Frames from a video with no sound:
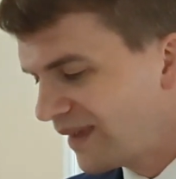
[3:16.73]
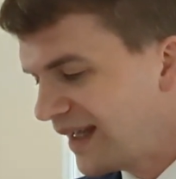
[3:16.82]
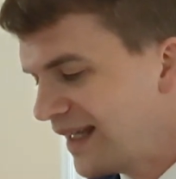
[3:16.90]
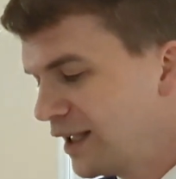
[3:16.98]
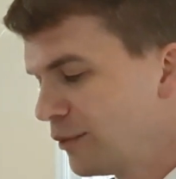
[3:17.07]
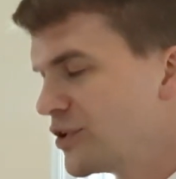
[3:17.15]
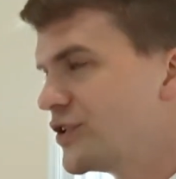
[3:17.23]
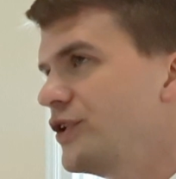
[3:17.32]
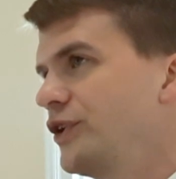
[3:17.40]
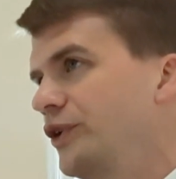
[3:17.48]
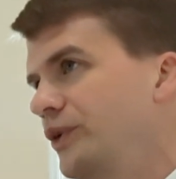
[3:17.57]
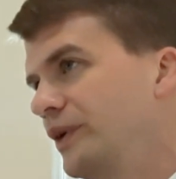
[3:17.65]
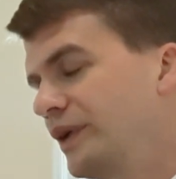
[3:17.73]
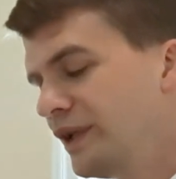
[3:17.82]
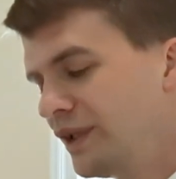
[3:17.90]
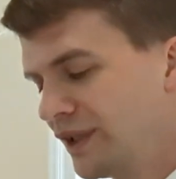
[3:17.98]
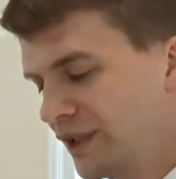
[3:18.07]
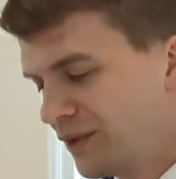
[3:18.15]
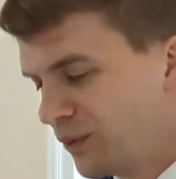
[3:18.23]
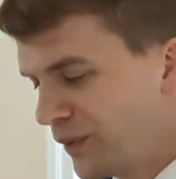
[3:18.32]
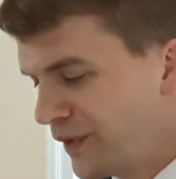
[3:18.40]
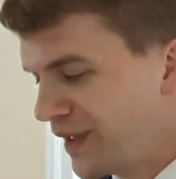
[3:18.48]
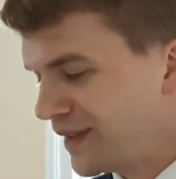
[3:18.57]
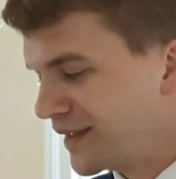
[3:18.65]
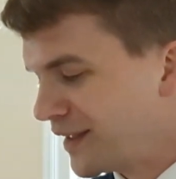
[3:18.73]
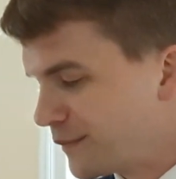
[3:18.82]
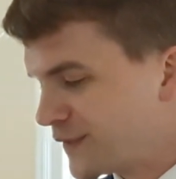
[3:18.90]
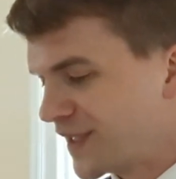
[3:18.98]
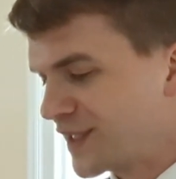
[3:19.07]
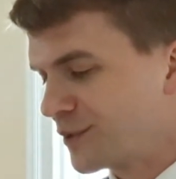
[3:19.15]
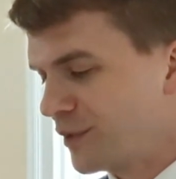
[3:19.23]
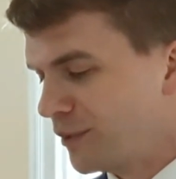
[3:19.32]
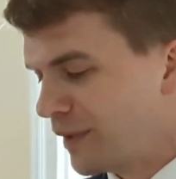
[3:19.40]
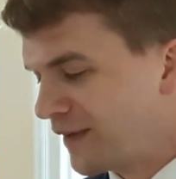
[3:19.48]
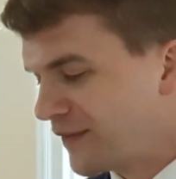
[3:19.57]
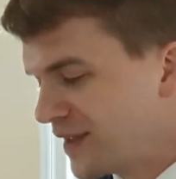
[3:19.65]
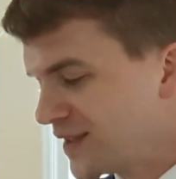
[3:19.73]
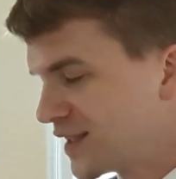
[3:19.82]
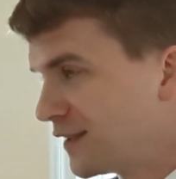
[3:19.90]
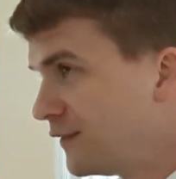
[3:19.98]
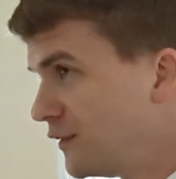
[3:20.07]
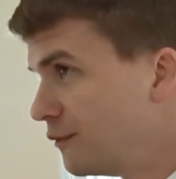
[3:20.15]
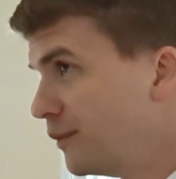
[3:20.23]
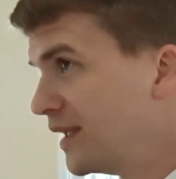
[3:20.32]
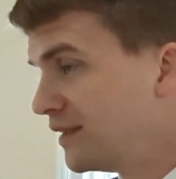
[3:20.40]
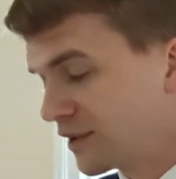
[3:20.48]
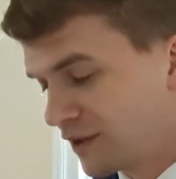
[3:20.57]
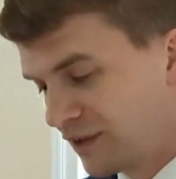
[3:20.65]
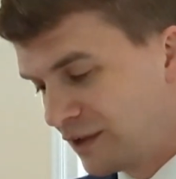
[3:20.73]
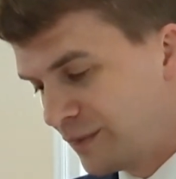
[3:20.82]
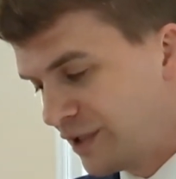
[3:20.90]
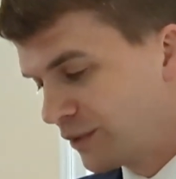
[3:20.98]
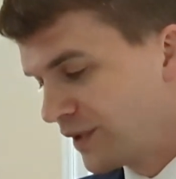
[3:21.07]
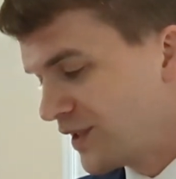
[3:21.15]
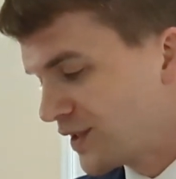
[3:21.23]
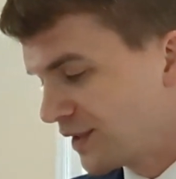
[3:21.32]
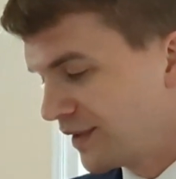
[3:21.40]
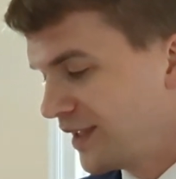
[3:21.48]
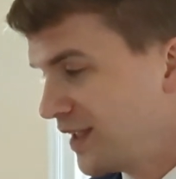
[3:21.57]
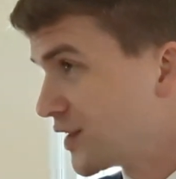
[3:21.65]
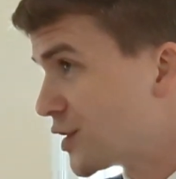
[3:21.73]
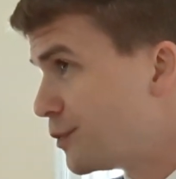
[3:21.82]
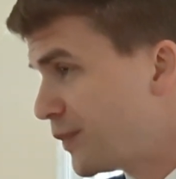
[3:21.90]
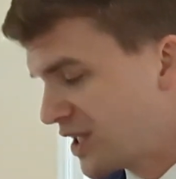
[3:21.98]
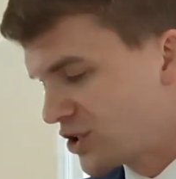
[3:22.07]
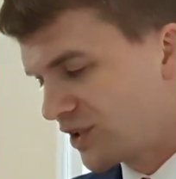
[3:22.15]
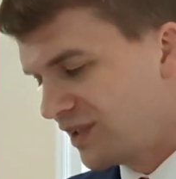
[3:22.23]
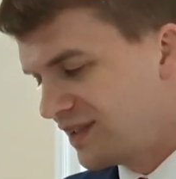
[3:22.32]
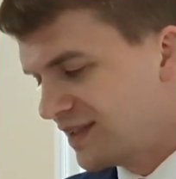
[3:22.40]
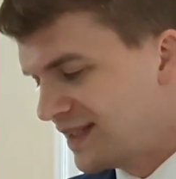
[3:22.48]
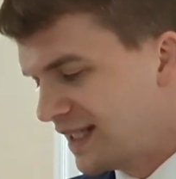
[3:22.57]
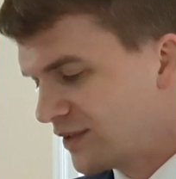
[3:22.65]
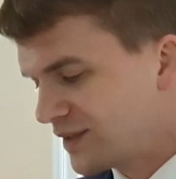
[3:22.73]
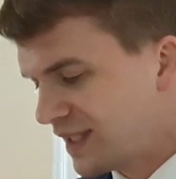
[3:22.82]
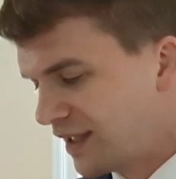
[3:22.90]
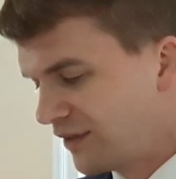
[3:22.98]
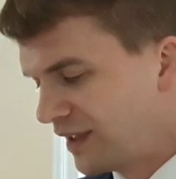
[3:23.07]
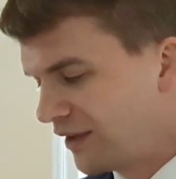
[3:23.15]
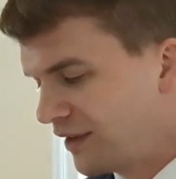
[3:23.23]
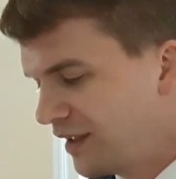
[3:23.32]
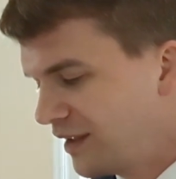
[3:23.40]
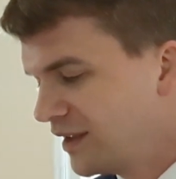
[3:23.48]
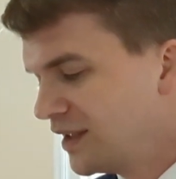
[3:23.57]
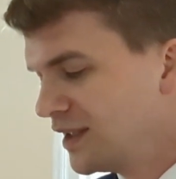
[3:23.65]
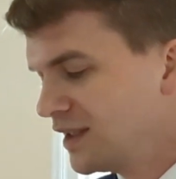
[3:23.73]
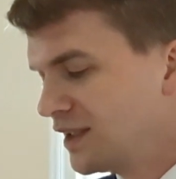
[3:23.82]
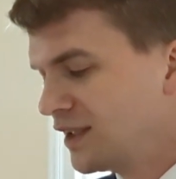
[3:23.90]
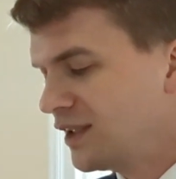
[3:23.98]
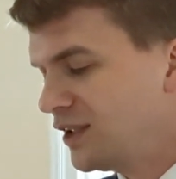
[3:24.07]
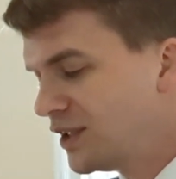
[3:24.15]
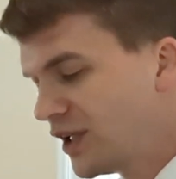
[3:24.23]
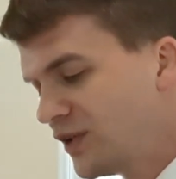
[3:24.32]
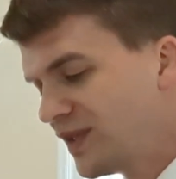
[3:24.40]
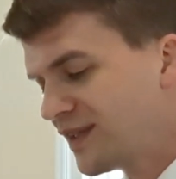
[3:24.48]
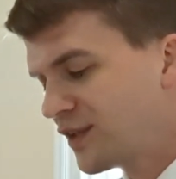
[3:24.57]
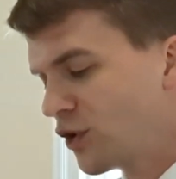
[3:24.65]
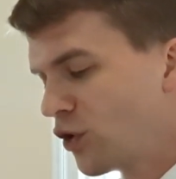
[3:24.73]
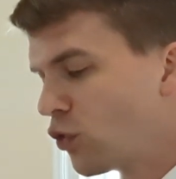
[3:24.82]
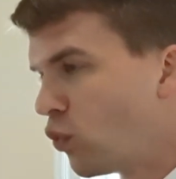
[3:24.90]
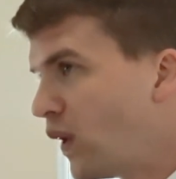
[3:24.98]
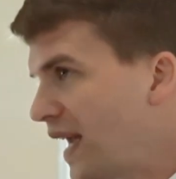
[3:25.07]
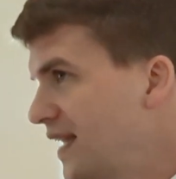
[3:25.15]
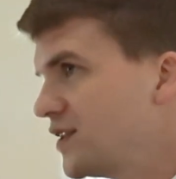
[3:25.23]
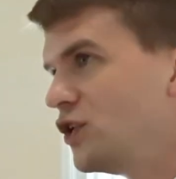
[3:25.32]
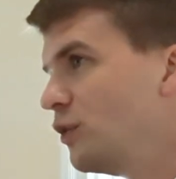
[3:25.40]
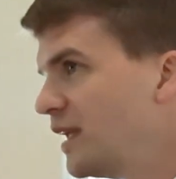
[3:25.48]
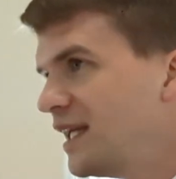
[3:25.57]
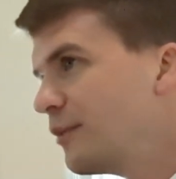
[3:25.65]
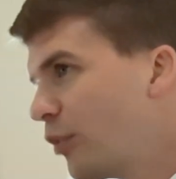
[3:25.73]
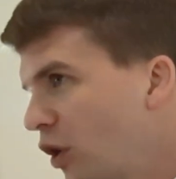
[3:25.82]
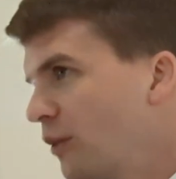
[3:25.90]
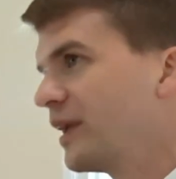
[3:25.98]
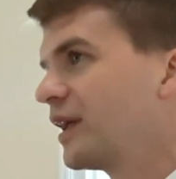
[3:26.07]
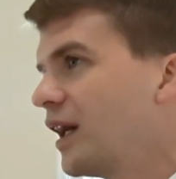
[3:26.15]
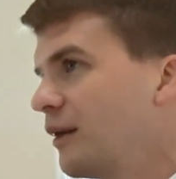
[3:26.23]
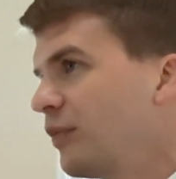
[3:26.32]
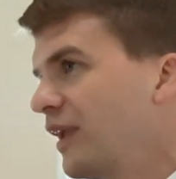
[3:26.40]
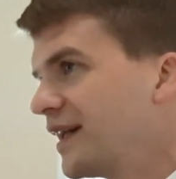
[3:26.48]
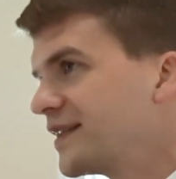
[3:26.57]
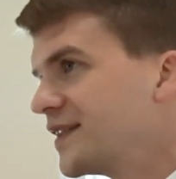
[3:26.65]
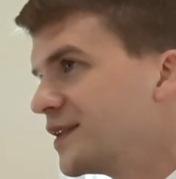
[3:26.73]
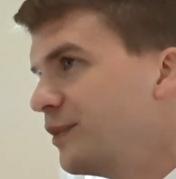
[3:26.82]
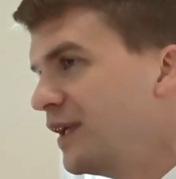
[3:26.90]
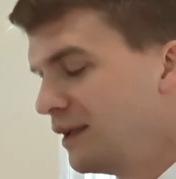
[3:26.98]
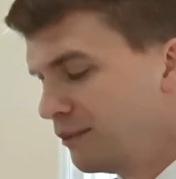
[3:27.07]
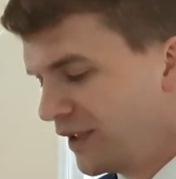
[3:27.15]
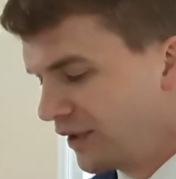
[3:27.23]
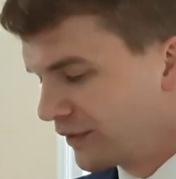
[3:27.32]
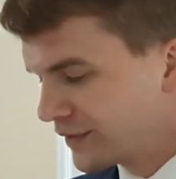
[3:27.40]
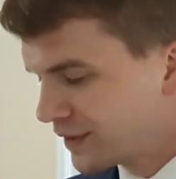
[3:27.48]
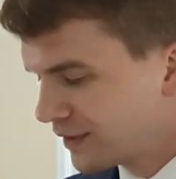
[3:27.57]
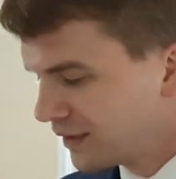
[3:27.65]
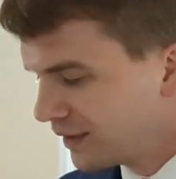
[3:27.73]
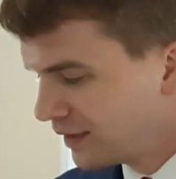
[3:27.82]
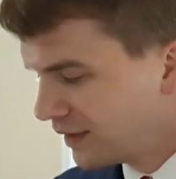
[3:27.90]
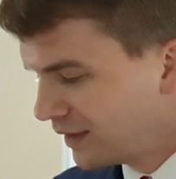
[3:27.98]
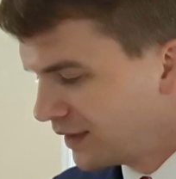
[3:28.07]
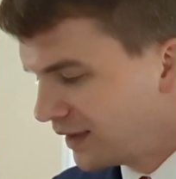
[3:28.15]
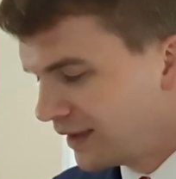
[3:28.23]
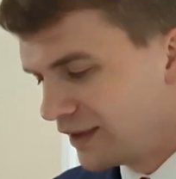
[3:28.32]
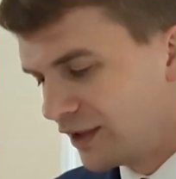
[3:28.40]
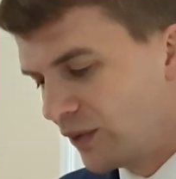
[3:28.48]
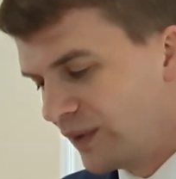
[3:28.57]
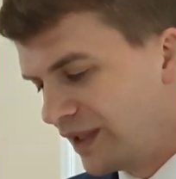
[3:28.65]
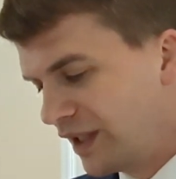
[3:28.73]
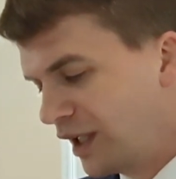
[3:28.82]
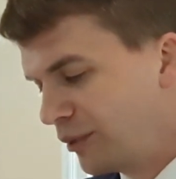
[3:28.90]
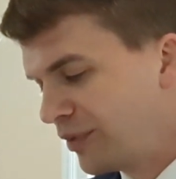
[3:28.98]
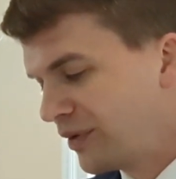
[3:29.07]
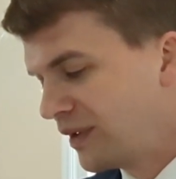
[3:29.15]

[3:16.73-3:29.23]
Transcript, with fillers: And number two, one thing that upsets me about this, if you've been to Columbia recently, especially the downtown area, you know that there are way too many apartment complexes being built and going up.